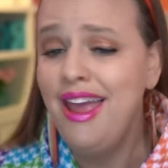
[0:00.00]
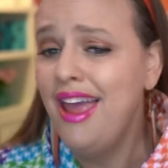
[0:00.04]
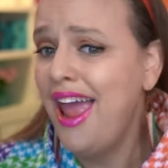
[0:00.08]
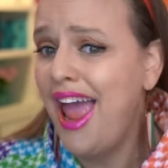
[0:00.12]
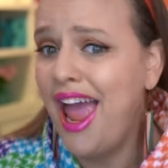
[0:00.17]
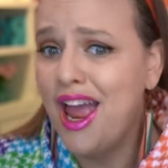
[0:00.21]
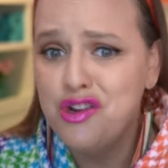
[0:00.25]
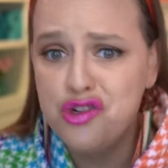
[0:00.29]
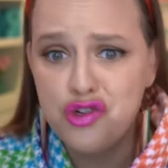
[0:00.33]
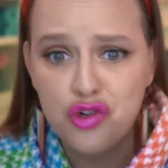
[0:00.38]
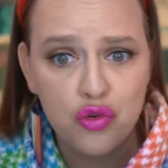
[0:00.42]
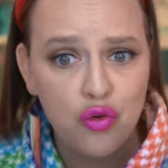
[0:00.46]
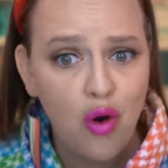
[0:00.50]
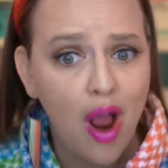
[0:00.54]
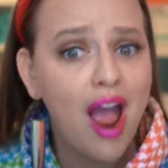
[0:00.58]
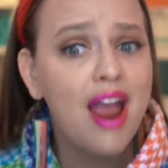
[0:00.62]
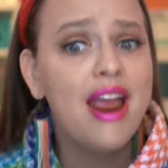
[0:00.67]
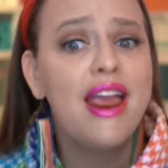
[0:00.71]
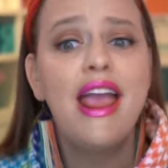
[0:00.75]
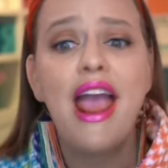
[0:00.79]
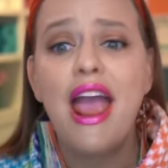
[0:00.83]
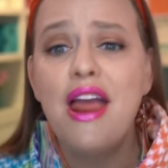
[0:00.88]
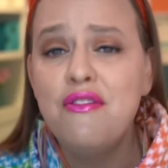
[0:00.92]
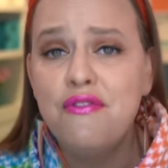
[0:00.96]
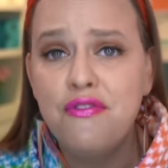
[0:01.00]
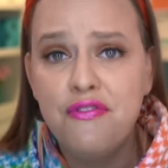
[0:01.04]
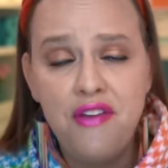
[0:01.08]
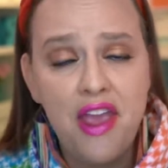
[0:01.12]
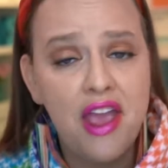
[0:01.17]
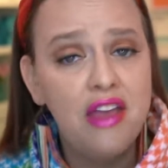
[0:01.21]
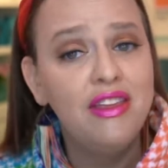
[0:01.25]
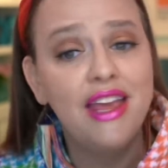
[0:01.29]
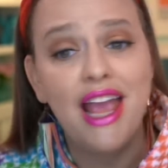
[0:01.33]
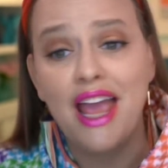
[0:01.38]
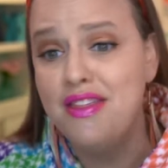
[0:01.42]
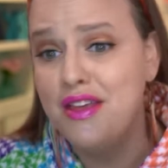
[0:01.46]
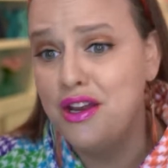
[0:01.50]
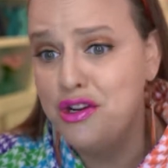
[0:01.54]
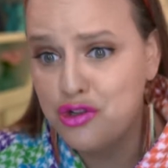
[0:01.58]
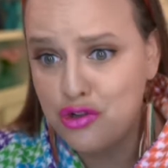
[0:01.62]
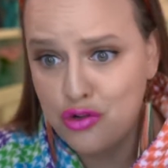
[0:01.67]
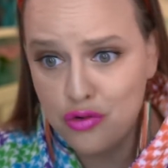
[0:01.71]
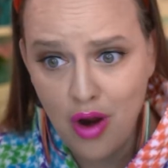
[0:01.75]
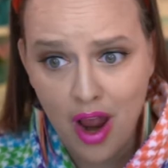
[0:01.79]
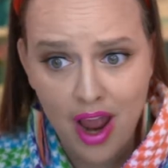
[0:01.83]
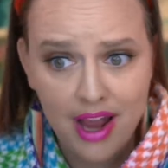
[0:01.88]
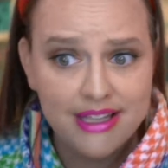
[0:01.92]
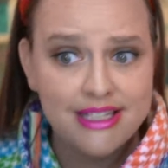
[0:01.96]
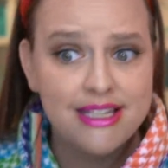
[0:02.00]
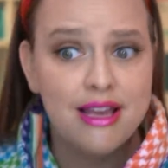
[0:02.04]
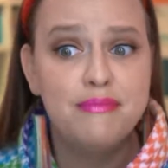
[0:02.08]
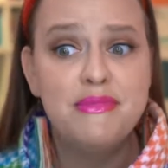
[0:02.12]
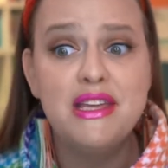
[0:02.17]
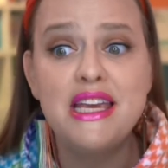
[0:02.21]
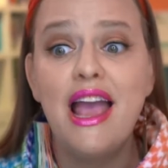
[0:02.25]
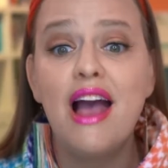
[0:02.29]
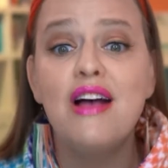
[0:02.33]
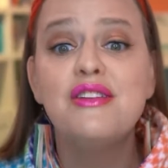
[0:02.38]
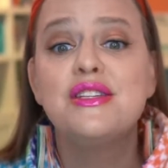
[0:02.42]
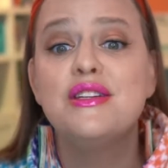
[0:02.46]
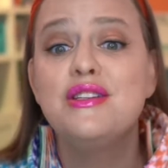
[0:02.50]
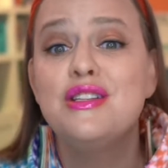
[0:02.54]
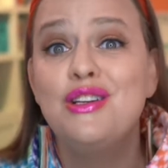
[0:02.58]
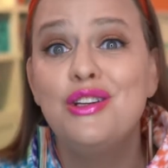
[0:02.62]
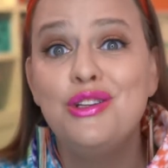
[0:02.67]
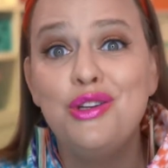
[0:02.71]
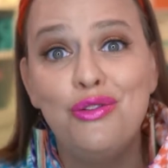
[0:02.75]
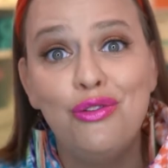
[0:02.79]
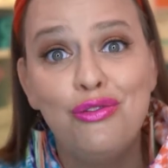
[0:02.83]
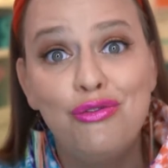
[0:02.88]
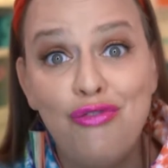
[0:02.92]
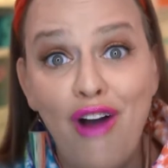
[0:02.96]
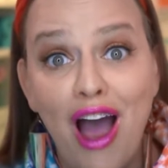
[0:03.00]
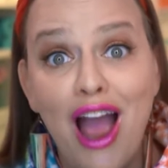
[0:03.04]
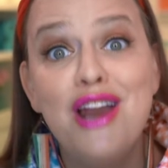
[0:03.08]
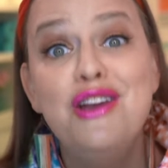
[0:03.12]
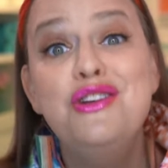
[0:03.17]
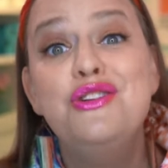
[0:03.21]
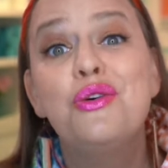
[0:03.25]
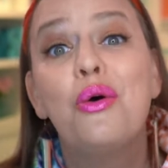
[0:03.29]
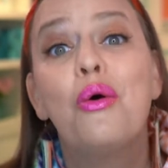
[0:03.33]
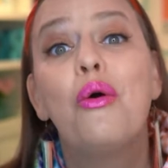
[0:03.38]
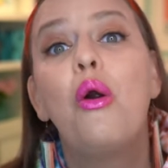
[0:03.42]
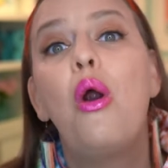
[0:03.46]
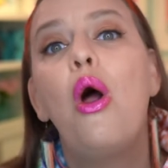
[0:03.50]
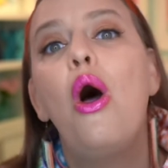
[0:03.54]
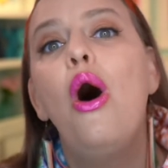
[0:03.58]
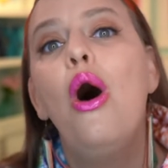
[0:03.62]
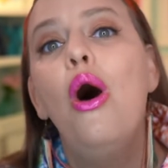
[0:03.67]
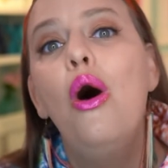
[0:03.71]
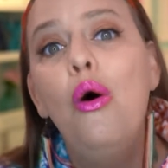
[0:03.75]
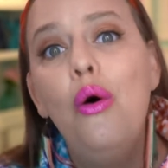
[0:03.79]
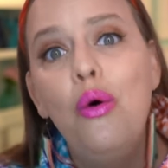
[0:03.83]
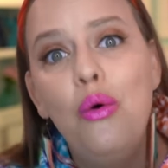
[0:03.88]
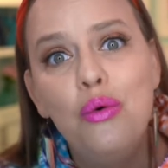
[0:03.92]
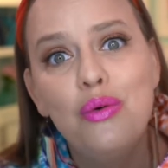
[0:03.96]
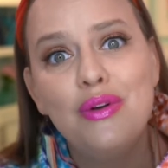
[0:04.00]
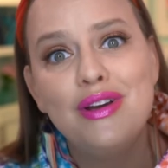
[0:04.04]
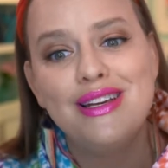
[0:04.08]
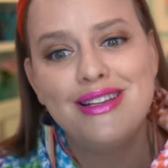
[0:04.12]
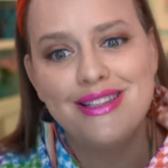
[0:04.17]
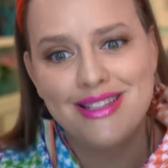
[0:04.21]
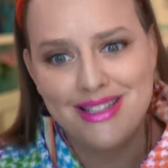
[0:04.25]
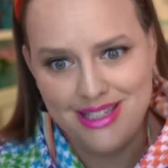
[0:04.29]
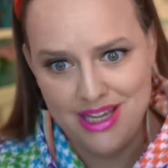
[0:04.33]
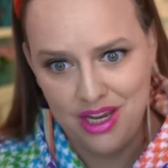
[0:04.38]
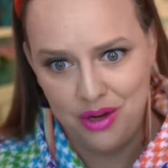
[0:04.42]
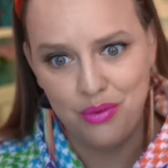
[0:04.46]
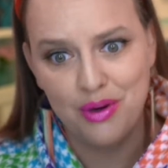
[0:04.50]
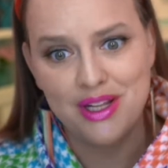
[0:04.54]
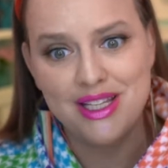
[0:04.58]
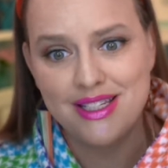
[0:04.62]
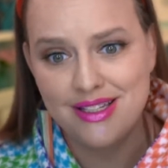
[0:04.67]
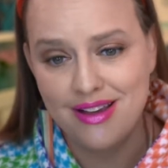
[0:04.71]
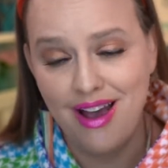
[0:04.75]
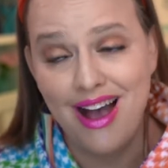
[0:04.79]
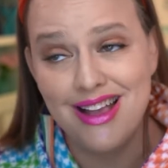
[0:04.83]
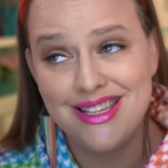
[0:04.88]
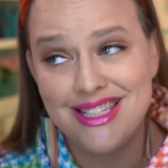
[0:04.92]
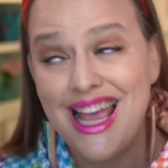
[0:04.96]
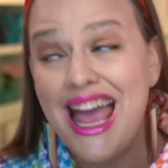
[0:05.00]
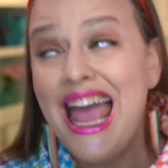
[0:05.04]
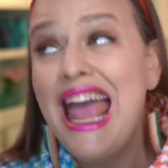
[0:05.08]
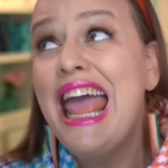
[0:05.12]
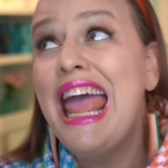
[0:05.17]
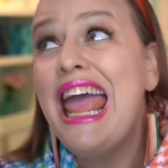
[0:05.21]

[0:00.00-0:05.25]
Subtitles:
and trying and failing and then trying something else until you find your own secret sauce.